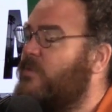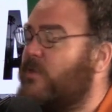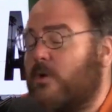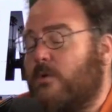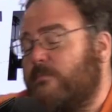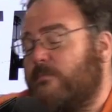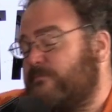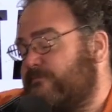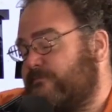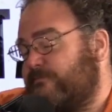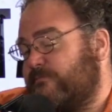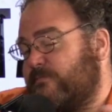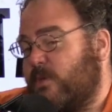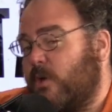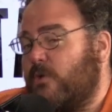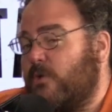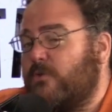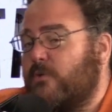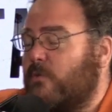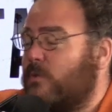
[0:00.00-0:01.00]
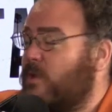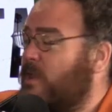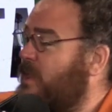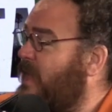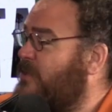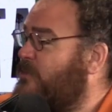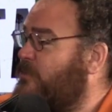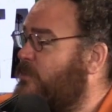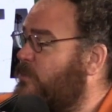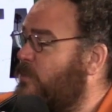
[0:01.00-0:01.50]
So those are really
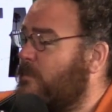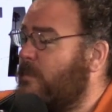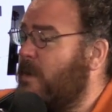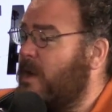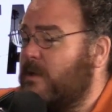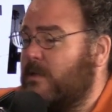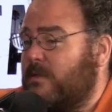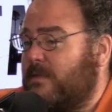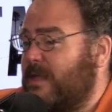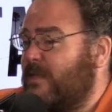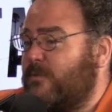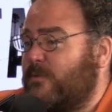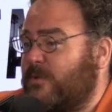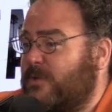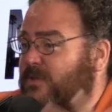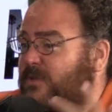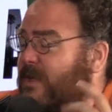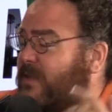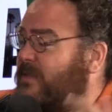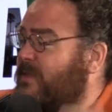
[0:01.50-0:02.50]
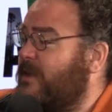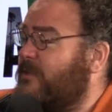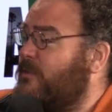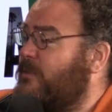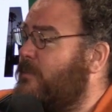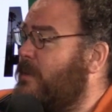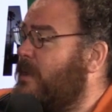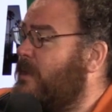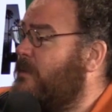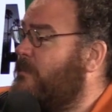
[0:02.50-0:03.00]
that's what remi- that's what sticks out to
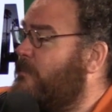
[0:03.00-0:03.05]
me.